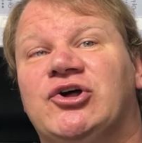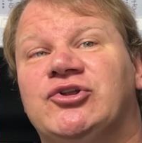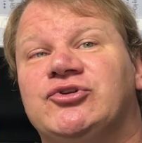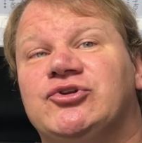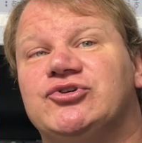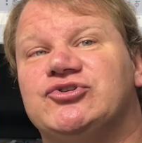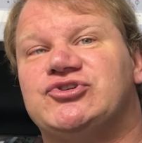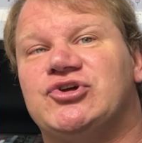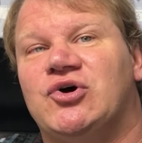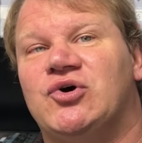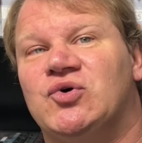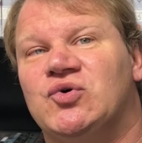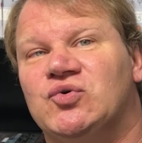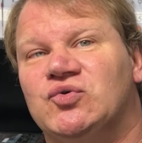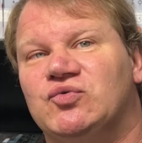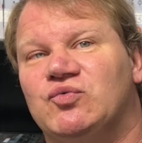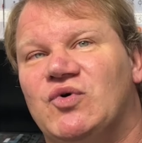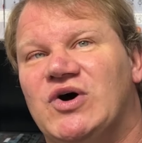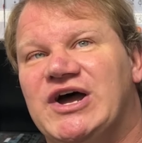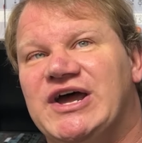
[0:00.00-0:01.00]

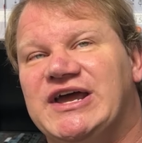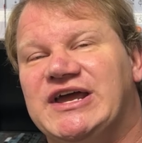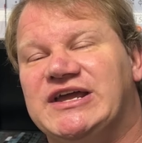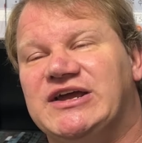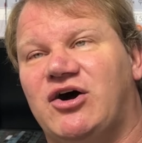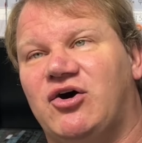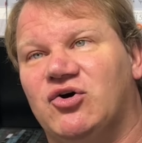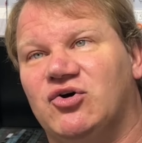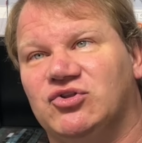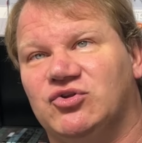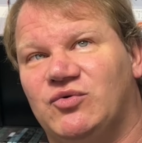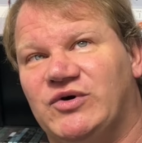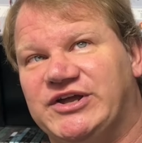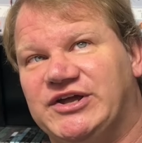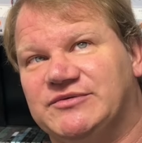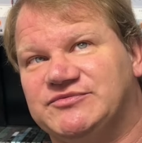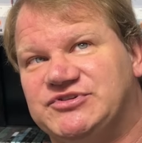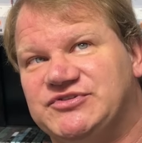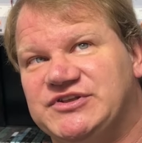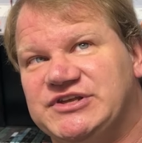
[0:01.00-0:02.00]
undertone way all the
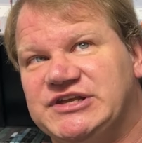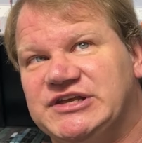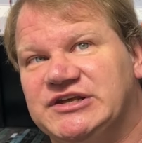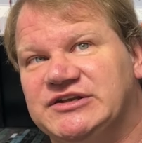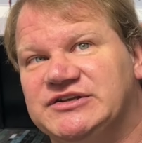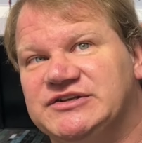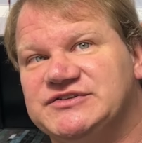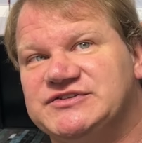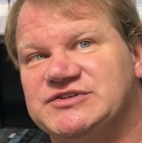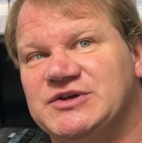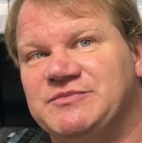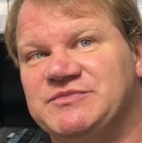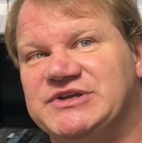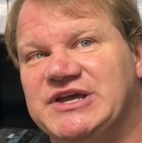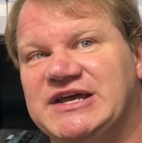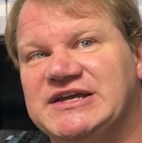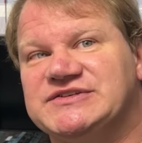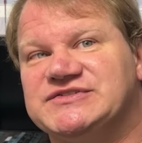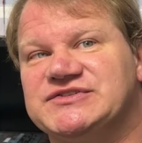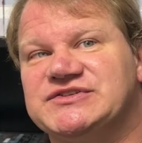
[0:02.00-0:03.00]
way up to the end in some
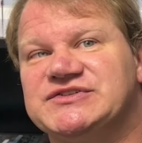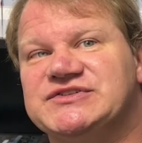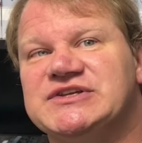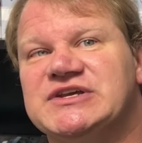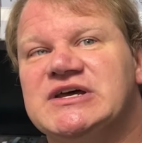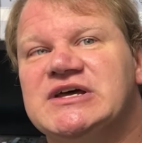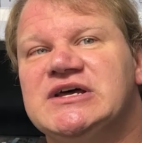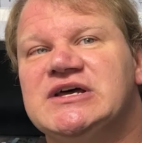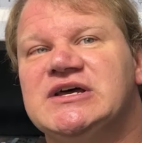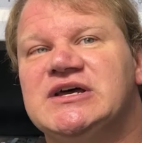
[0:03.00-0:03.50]
cases,